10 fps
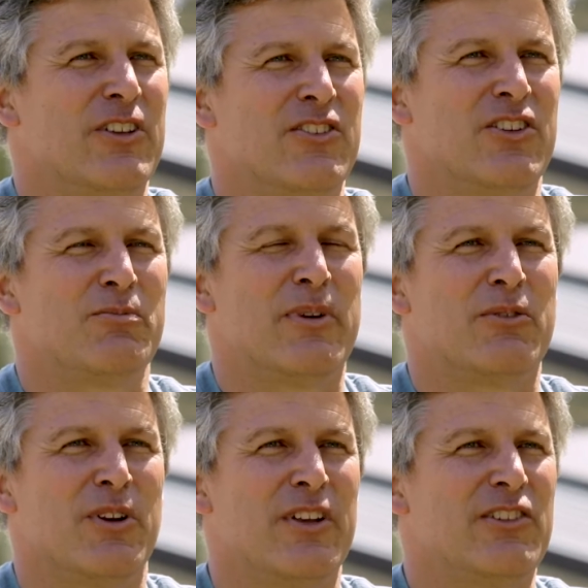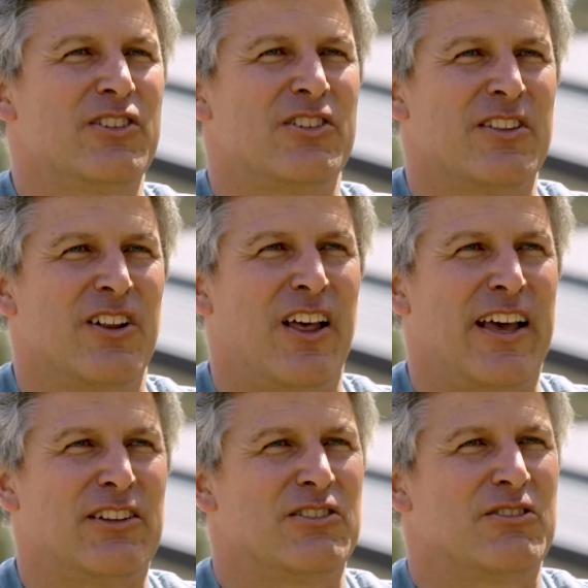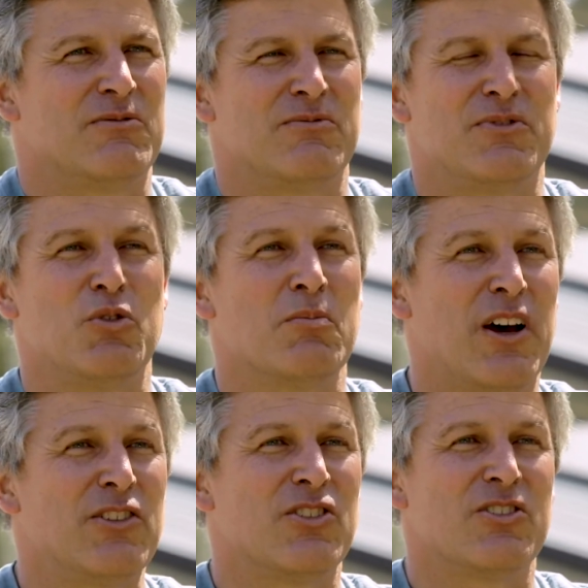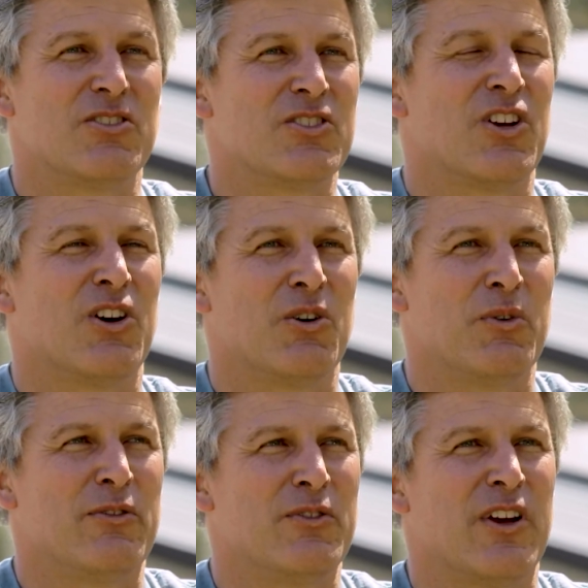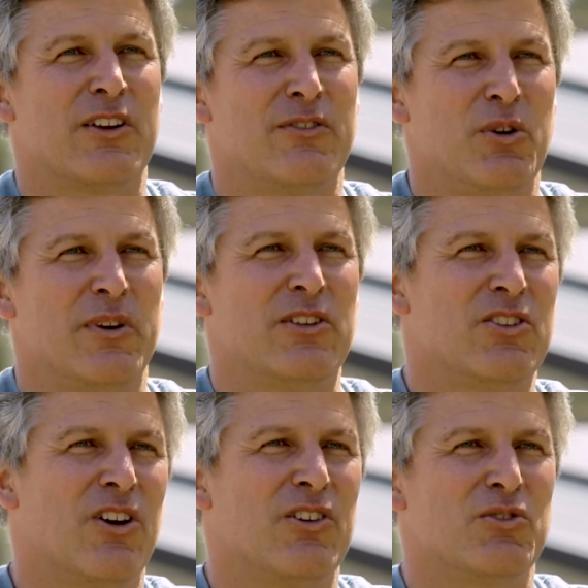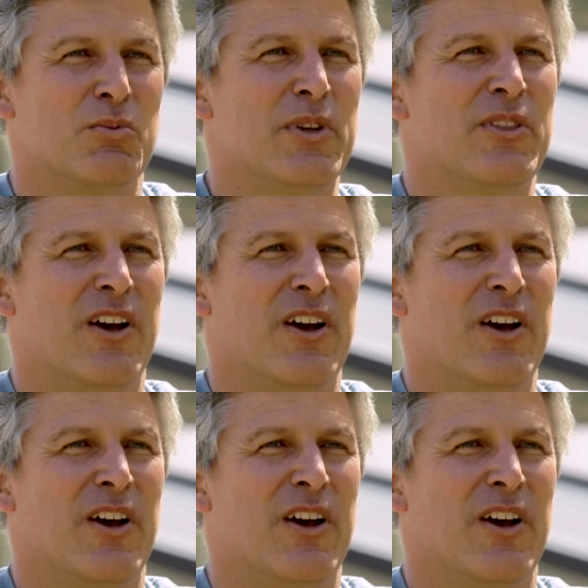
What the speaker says: it's just been released in the last few months, so we've done a few installs with the